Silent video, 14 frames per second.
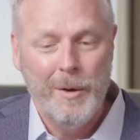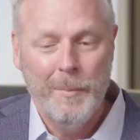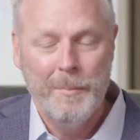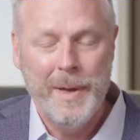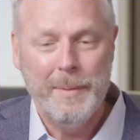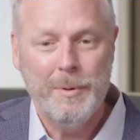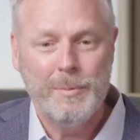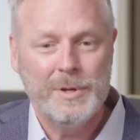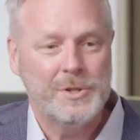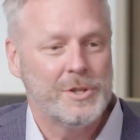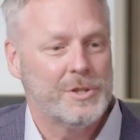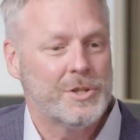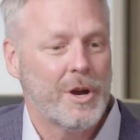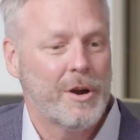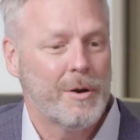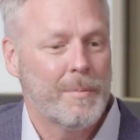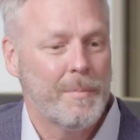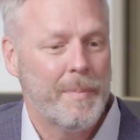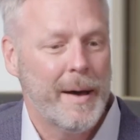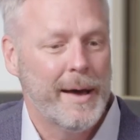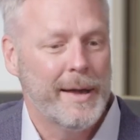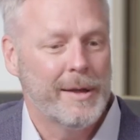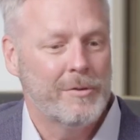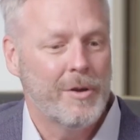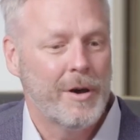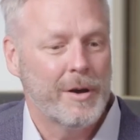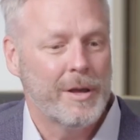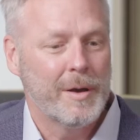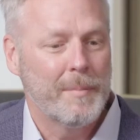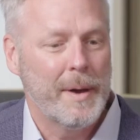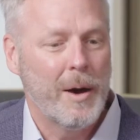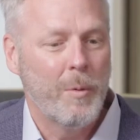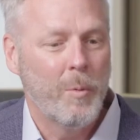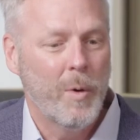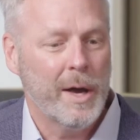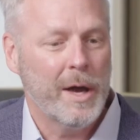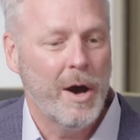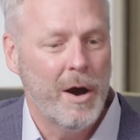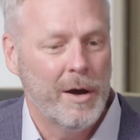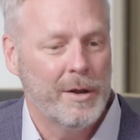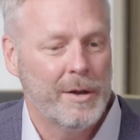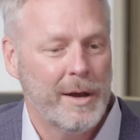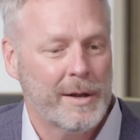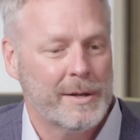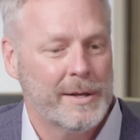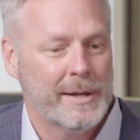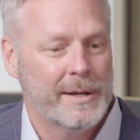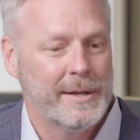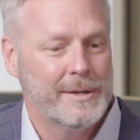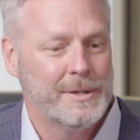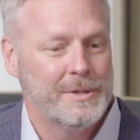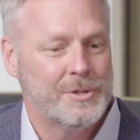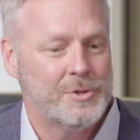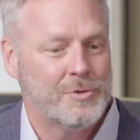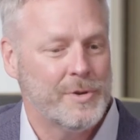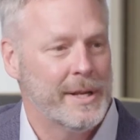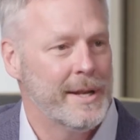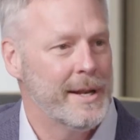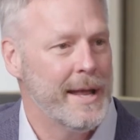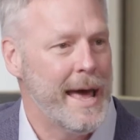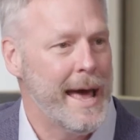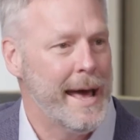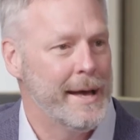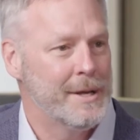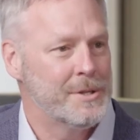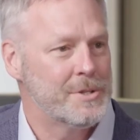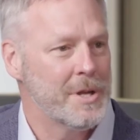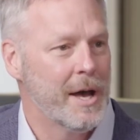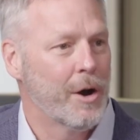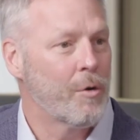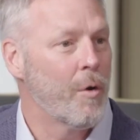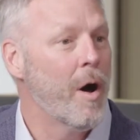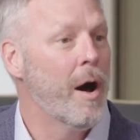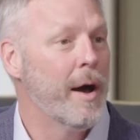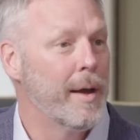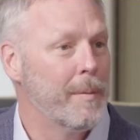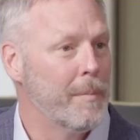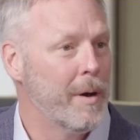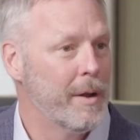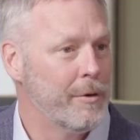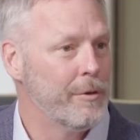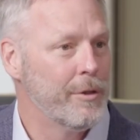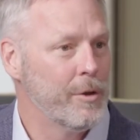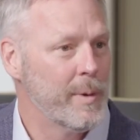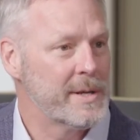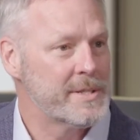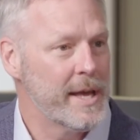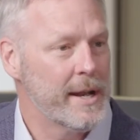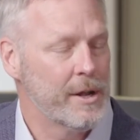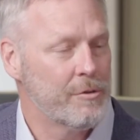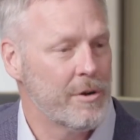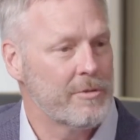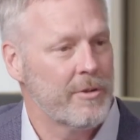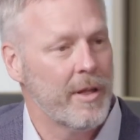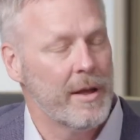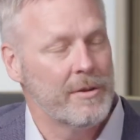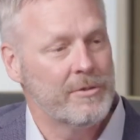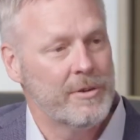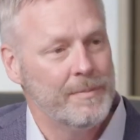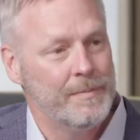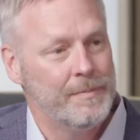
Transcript: Maybe we should start by talking about what conduct is treated as a crime under the U.S. antitrust laws.